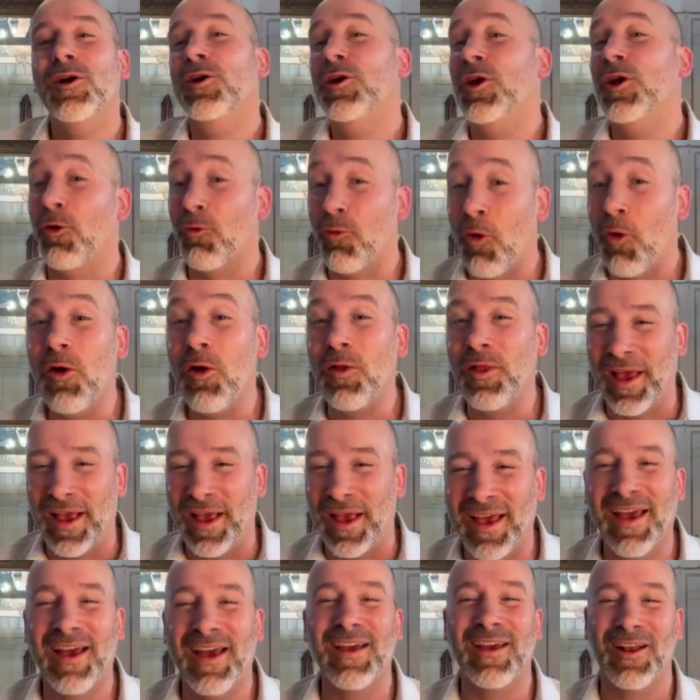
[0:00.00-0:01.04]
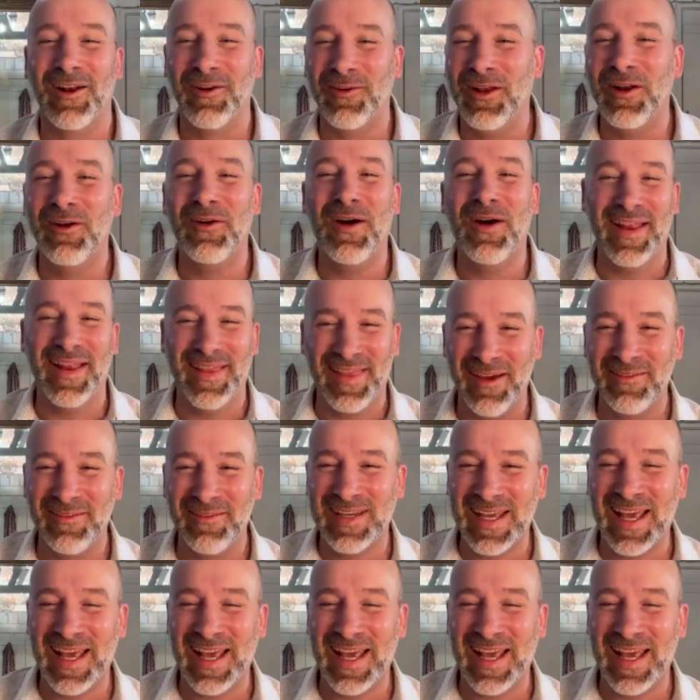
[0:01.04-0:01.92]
rolling. We don't want them to